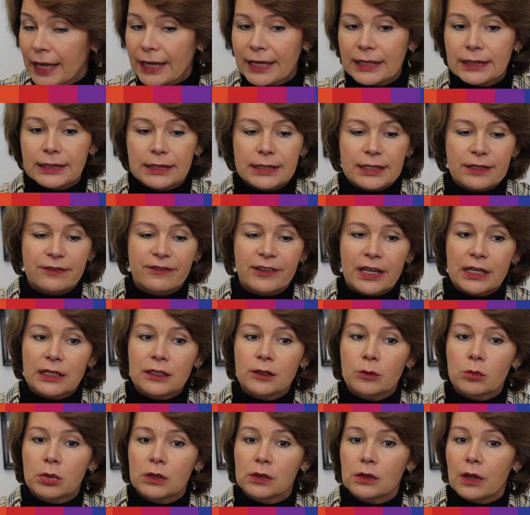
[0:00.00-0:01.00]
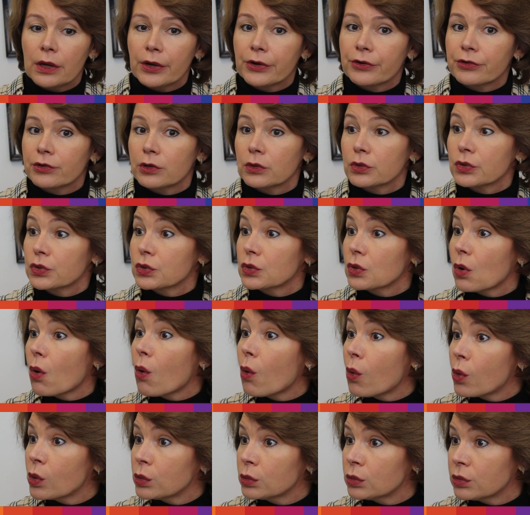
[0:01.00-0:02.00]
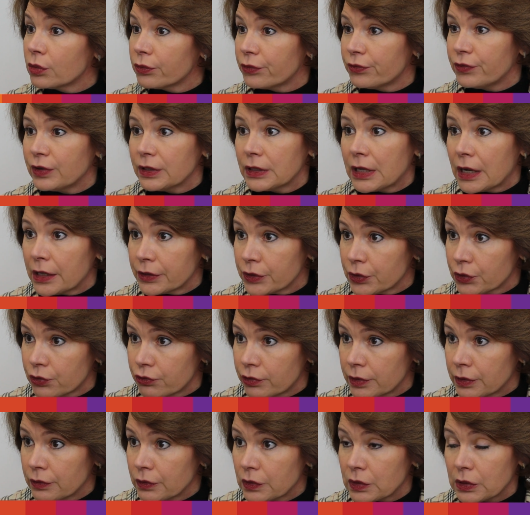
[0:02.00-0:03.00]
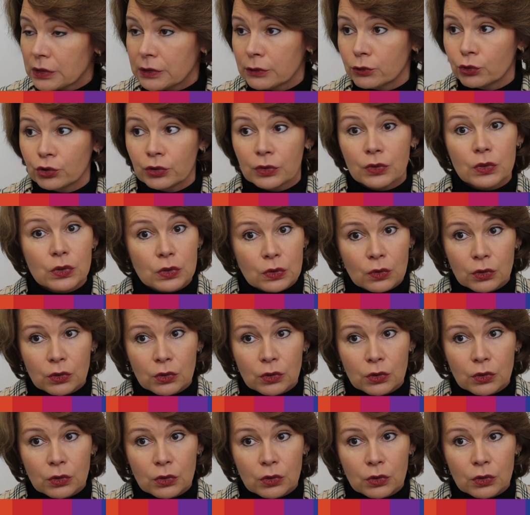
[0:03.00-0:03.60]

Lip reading: It is available across all Finastra solutions,